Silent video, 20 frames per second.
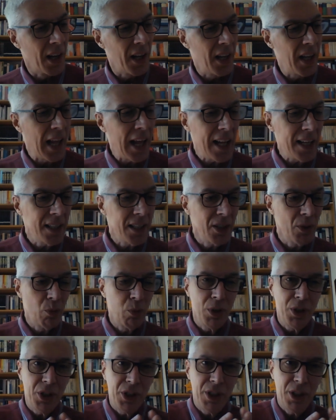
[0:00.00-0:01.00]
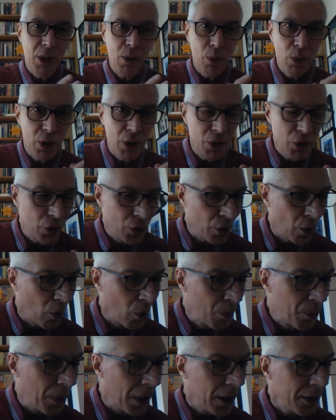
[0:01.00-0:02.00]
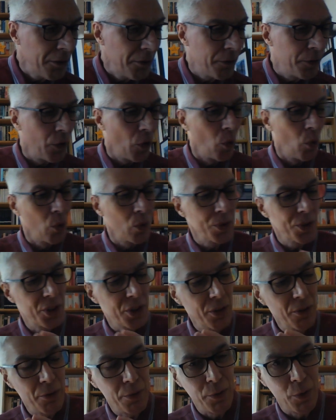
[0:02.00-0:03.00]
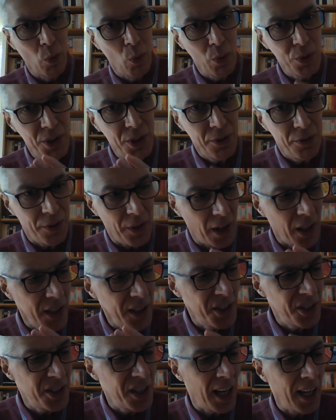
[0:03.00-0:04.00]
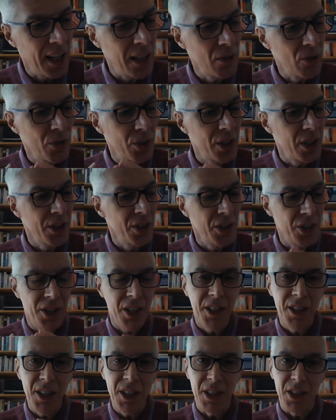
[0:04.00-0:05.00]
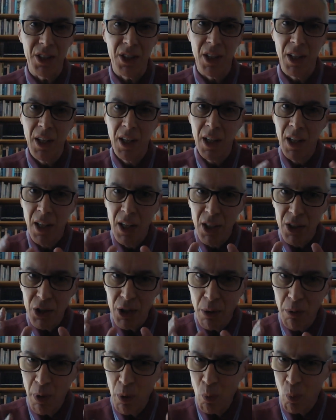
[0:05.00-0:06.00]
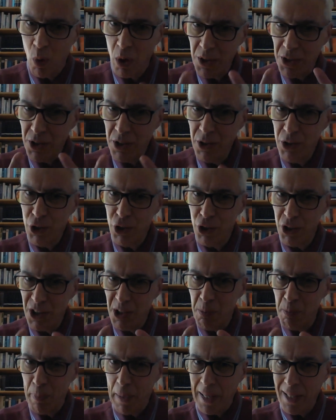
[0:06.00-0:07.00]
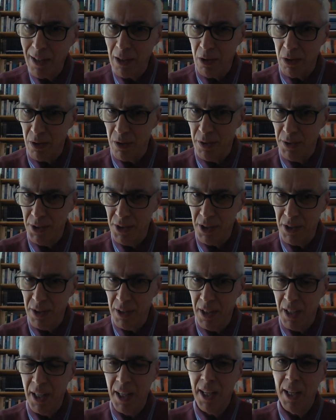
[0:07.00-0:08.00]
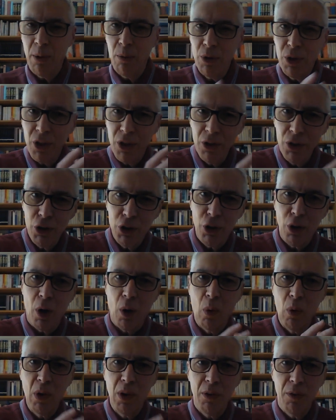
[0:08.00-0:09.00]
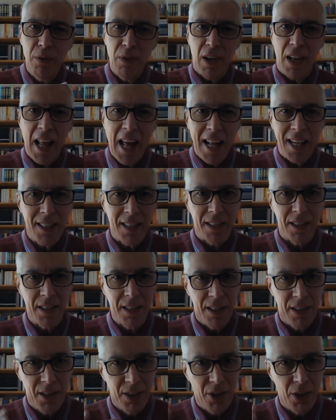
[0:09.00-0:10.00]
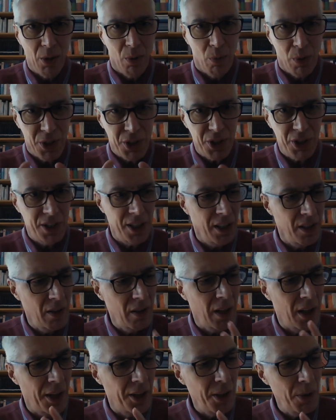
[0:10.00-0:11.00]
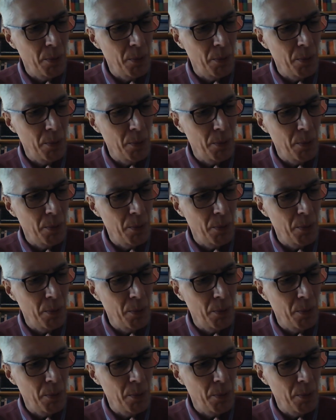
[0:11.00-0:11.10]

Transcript: Land was still controlled by forts and fortified towns and cities. So it wasn't just battles, it was control of land that was still an